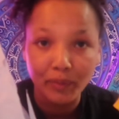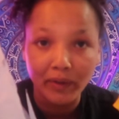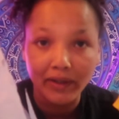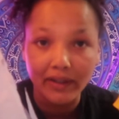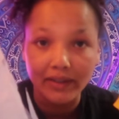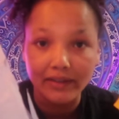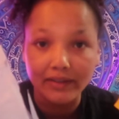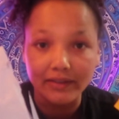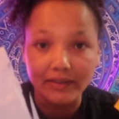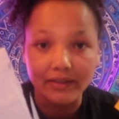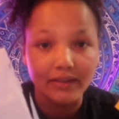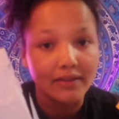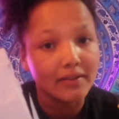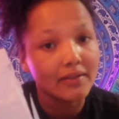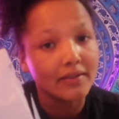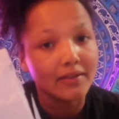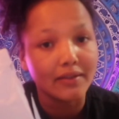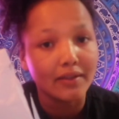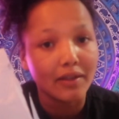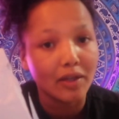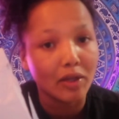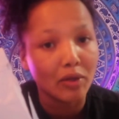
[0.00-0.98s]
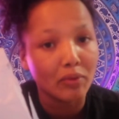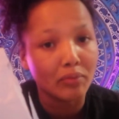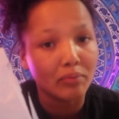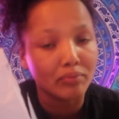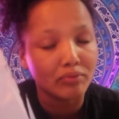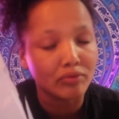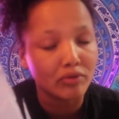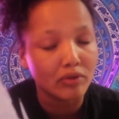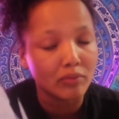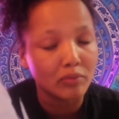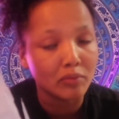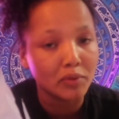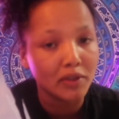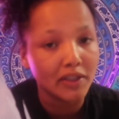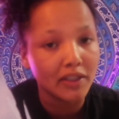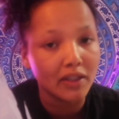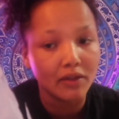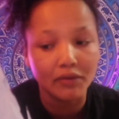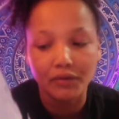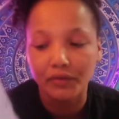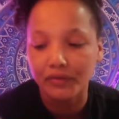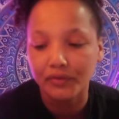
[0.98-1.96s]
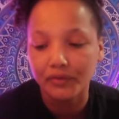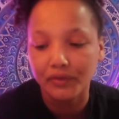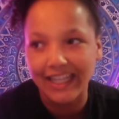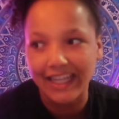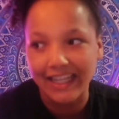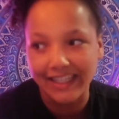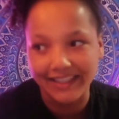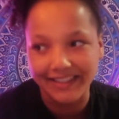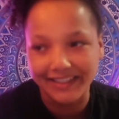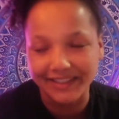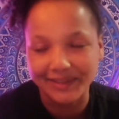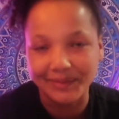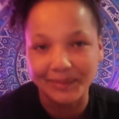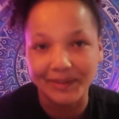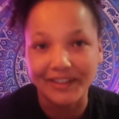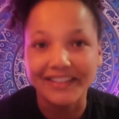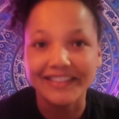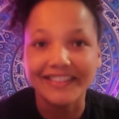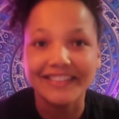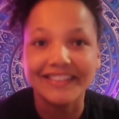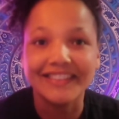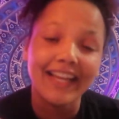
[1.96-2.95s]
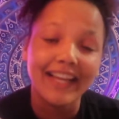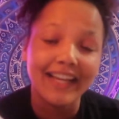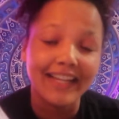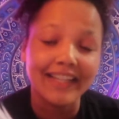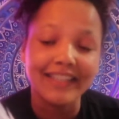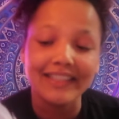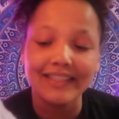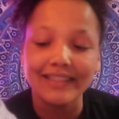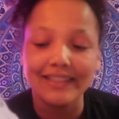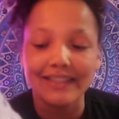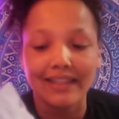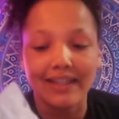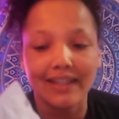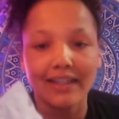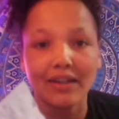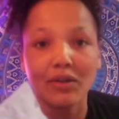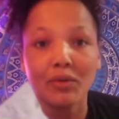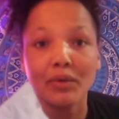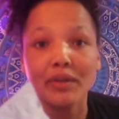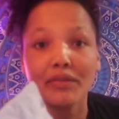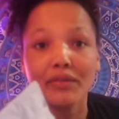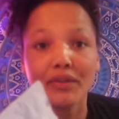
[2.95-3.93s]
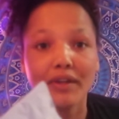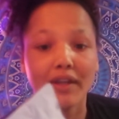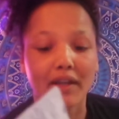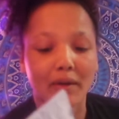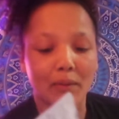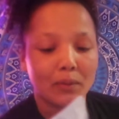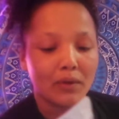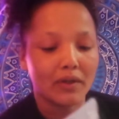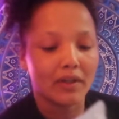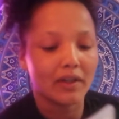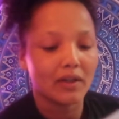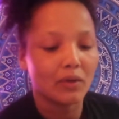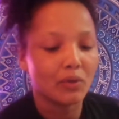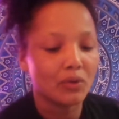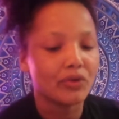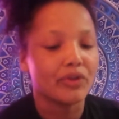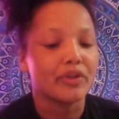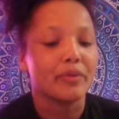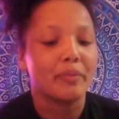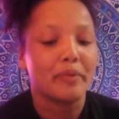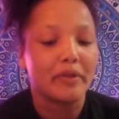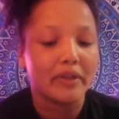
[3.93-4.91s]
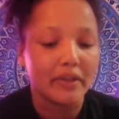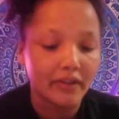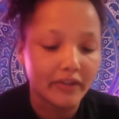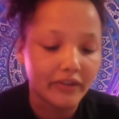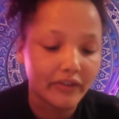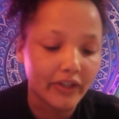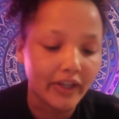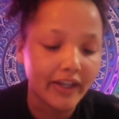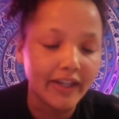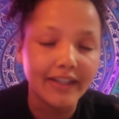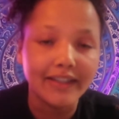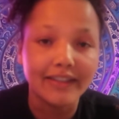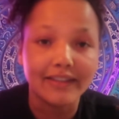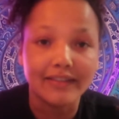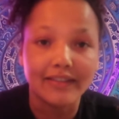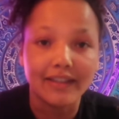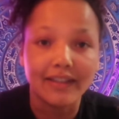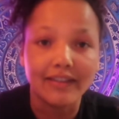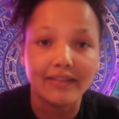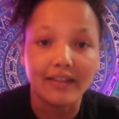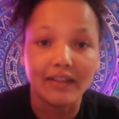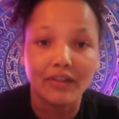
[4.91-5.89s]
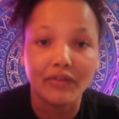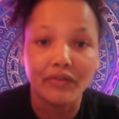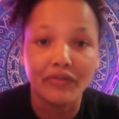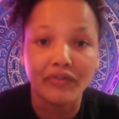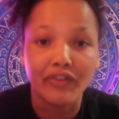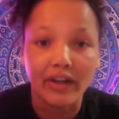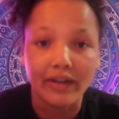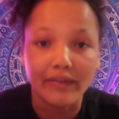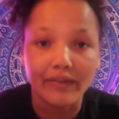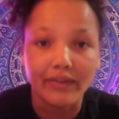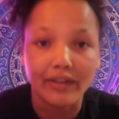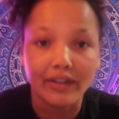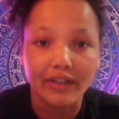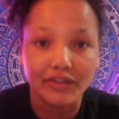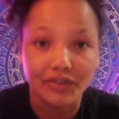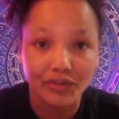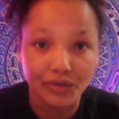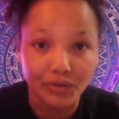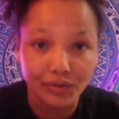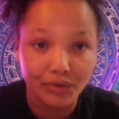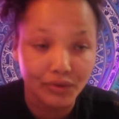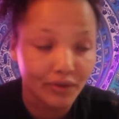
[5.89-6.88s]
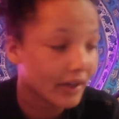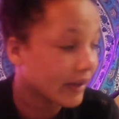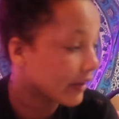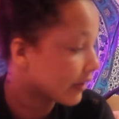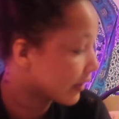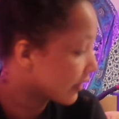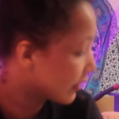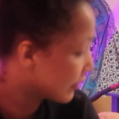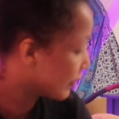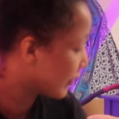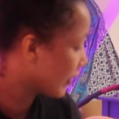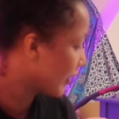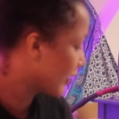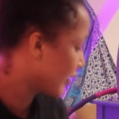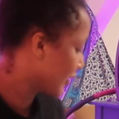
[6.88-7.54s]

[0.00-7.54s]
packages, probably off of AliExpress, and I always forget what I order because it takes like 5 years to arrive.